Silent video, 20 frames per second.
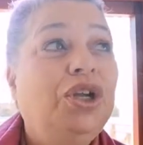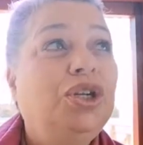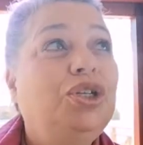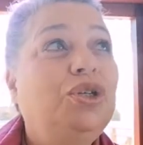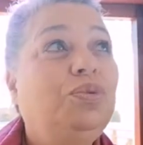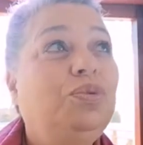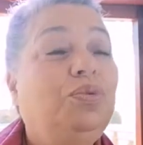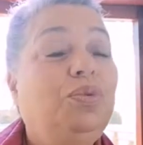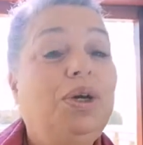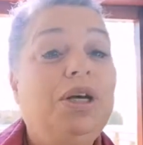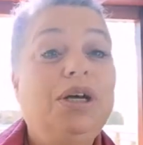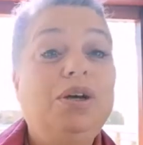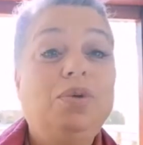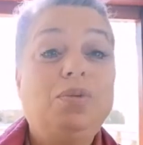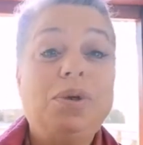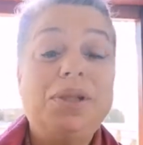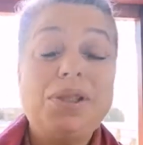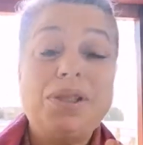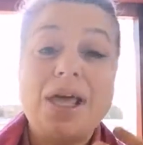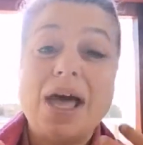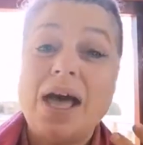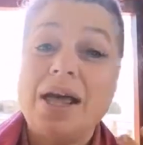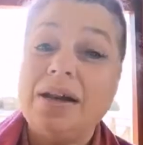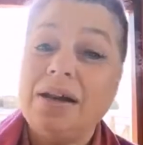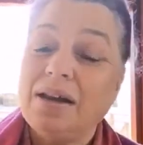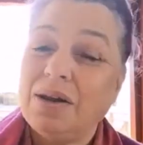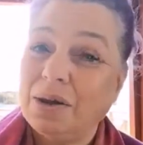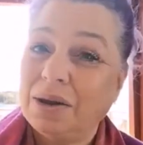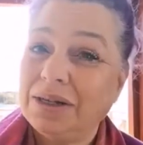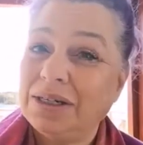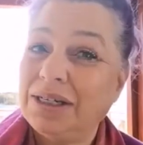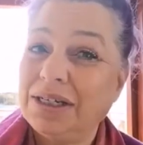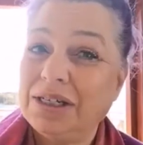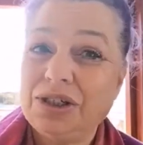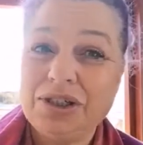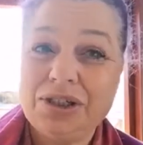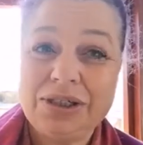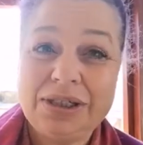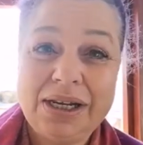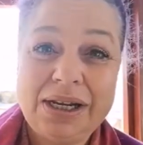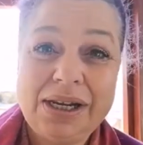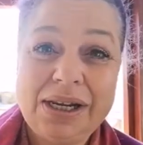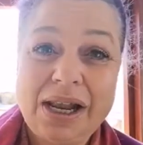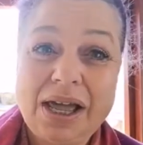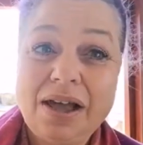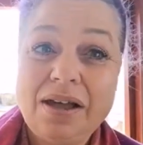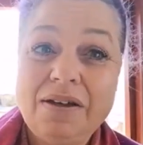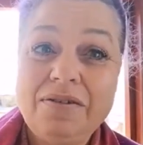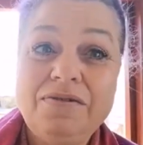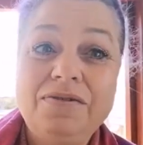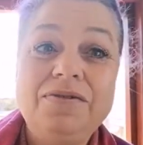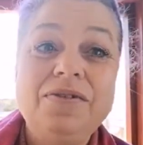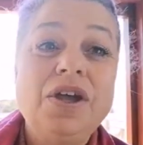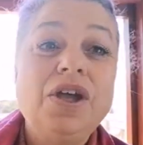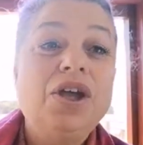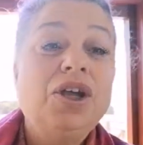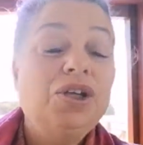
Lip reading: to work with unconditional love